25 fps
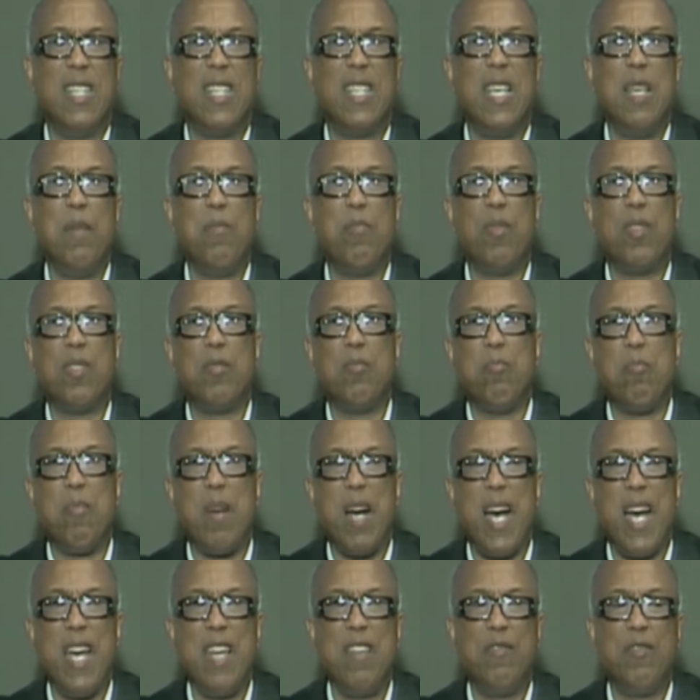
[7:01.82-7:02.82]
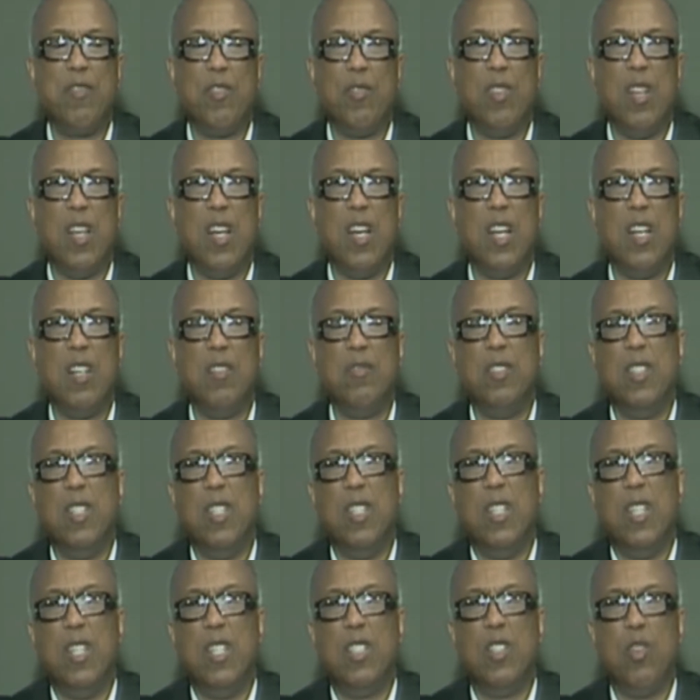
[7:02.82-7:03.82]
keep us mindful of
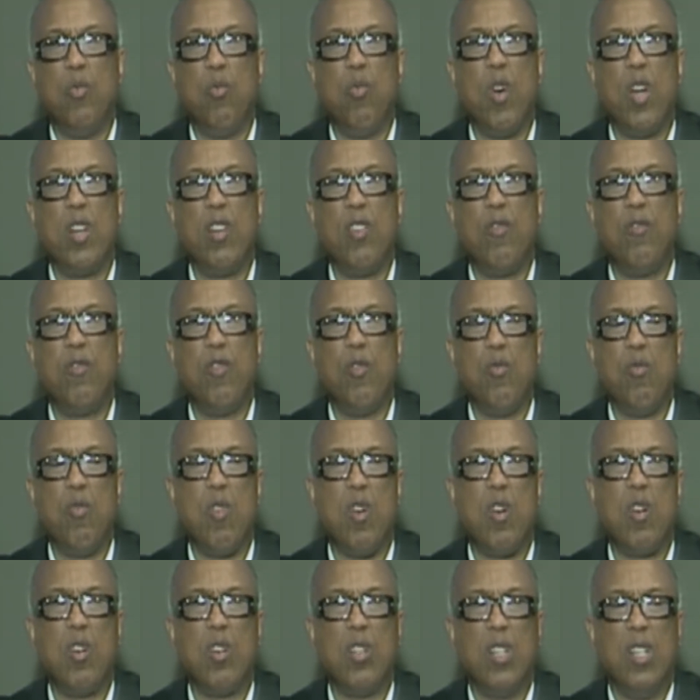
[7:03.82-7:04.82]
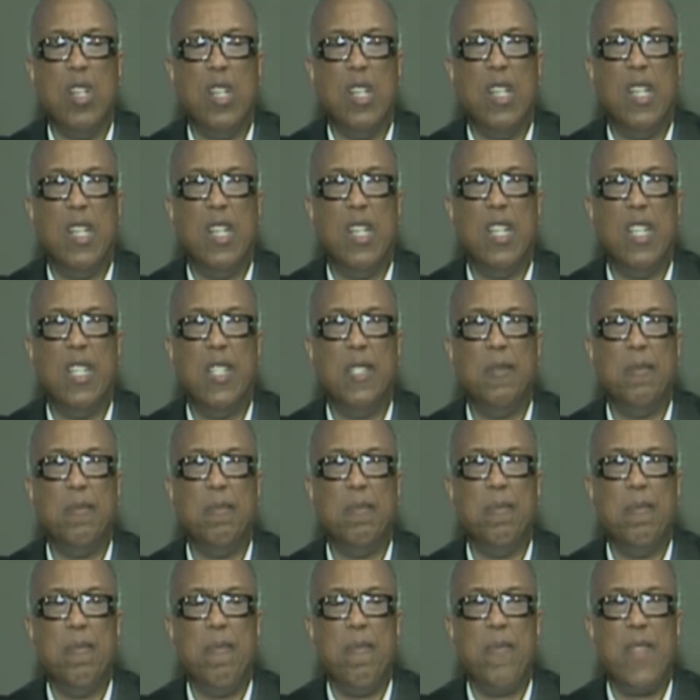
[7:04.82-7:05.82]
the wonderful work
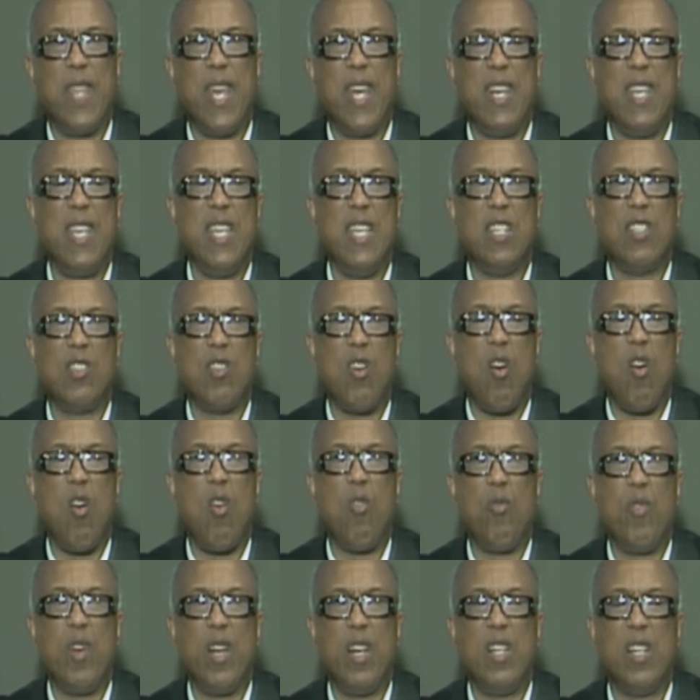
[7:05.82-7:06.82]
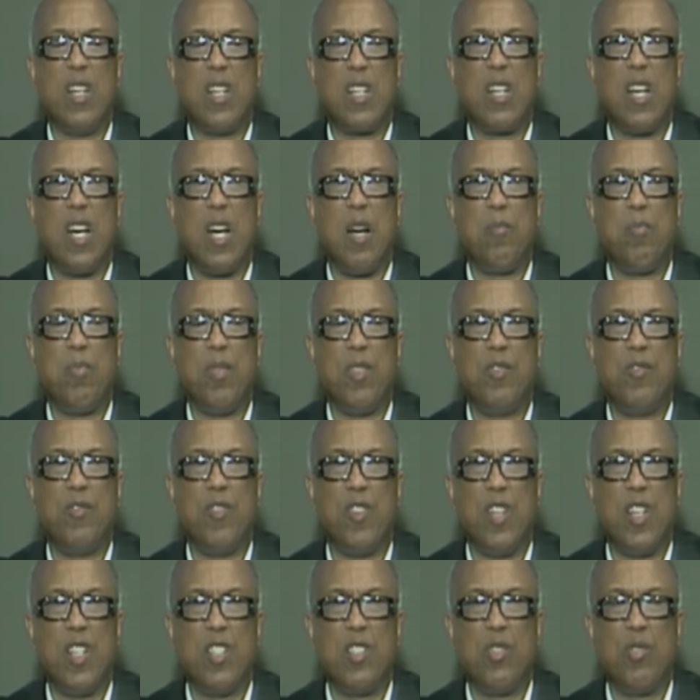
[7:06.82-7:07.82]
that He has already accomplished
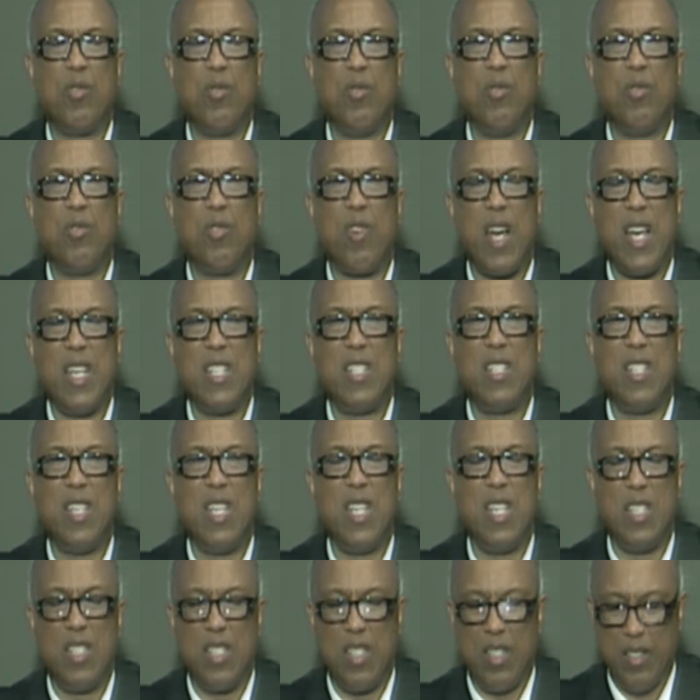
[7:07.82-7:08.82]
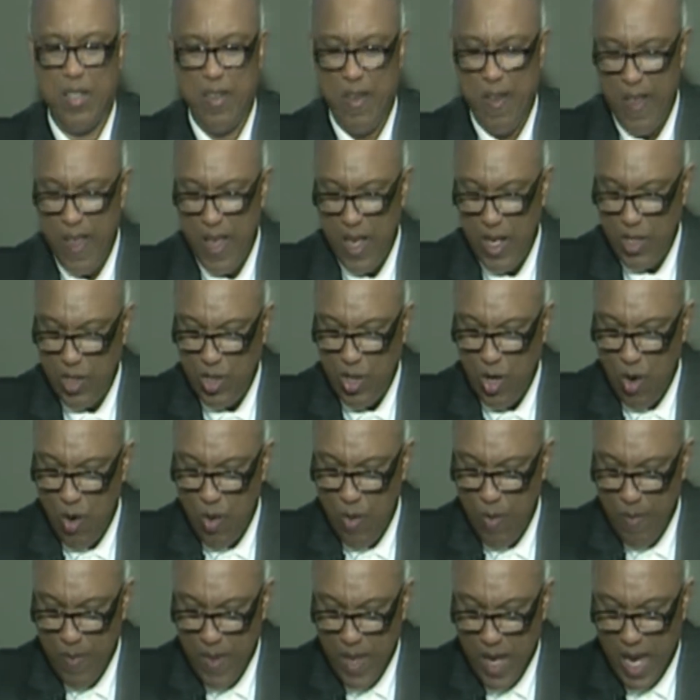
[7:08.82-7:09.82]
for us through Christ Jesus.
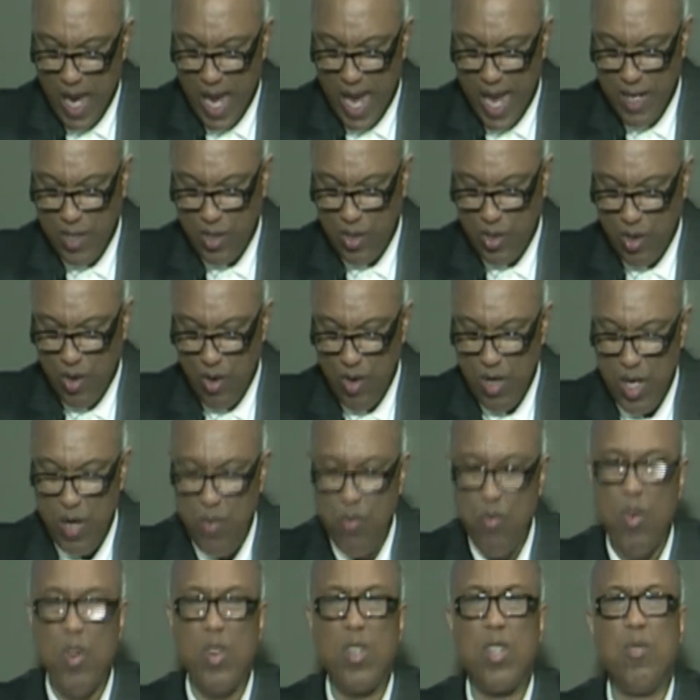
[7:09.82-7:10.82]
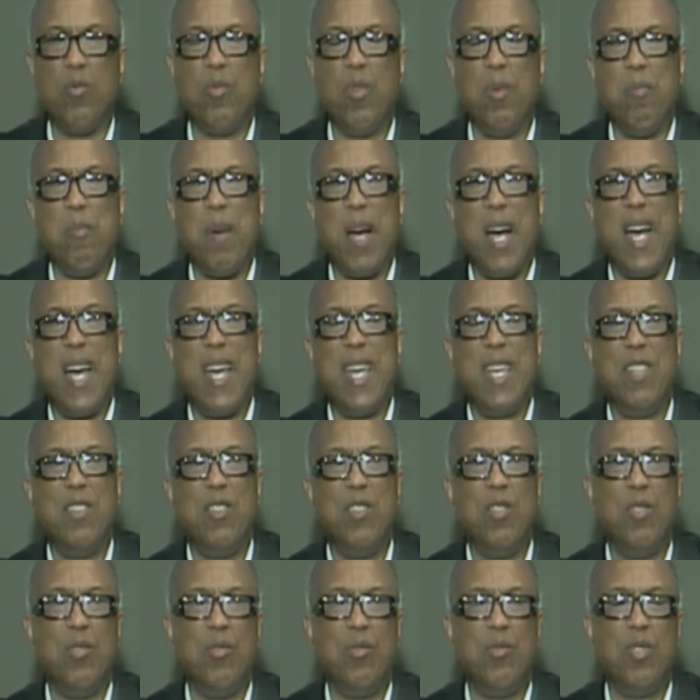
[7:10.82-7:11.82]
So I certainly want to
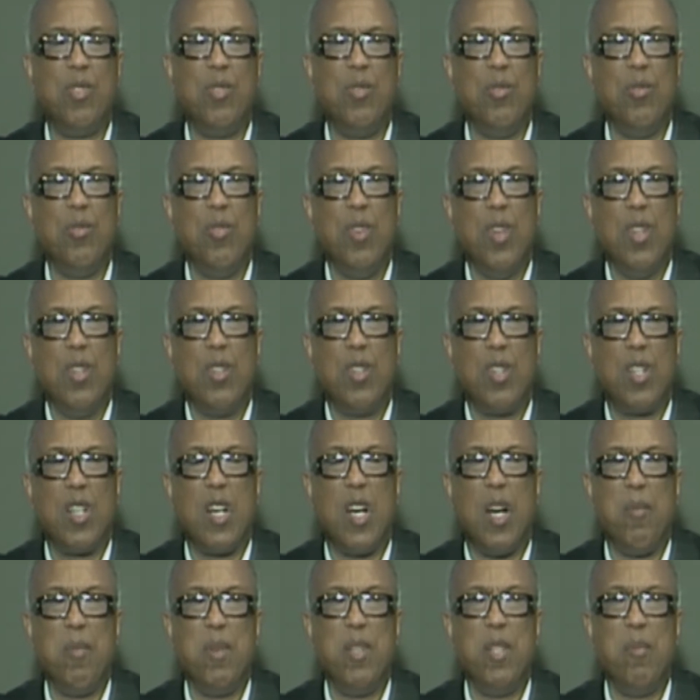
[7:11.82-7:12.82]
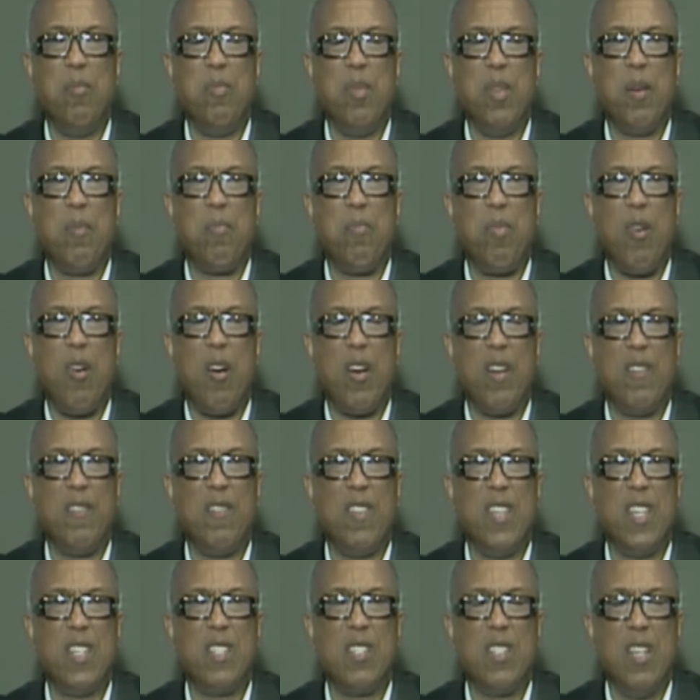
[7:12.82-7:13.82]
remind you to come and to be a part
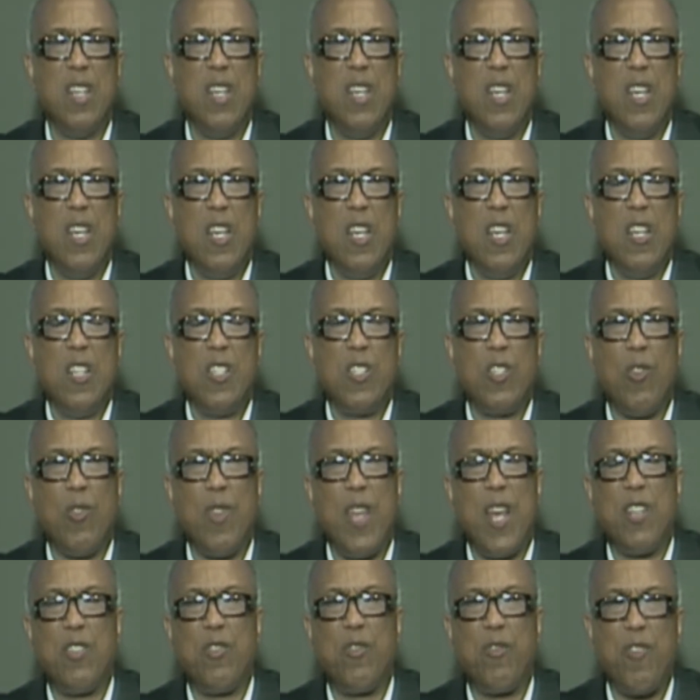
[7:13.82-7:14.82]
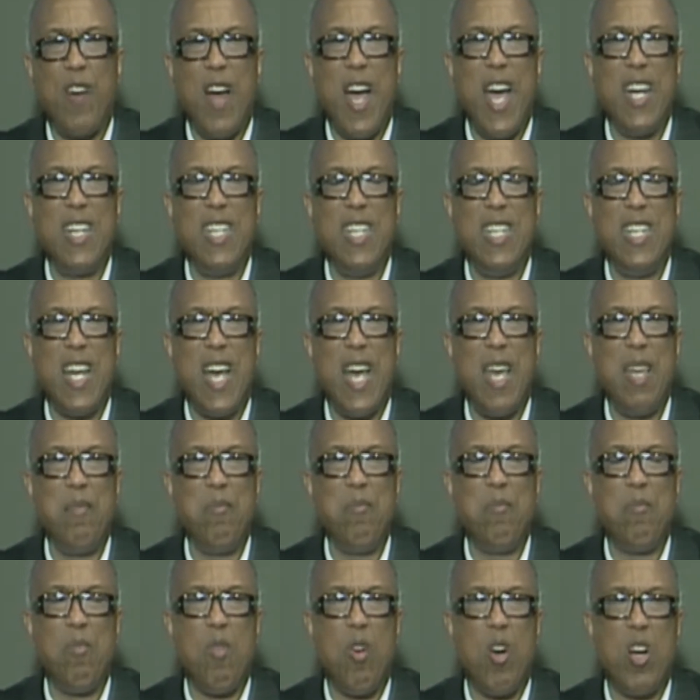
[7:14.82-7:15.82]
of this. So that's Friday
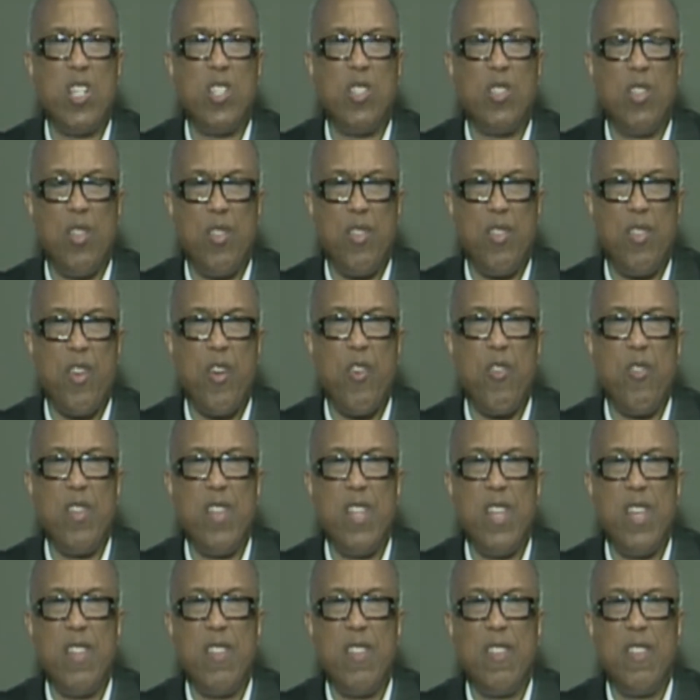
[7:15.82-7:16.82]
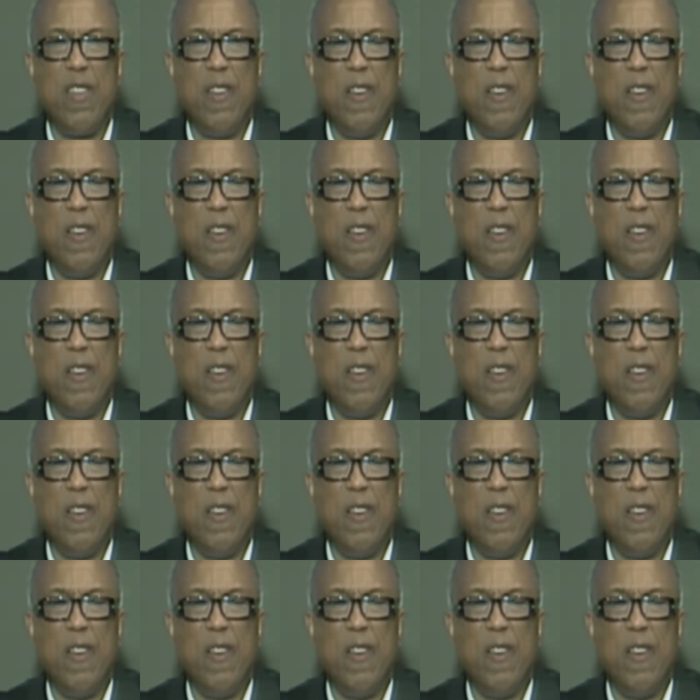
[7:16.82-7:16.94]
night, March the 30th.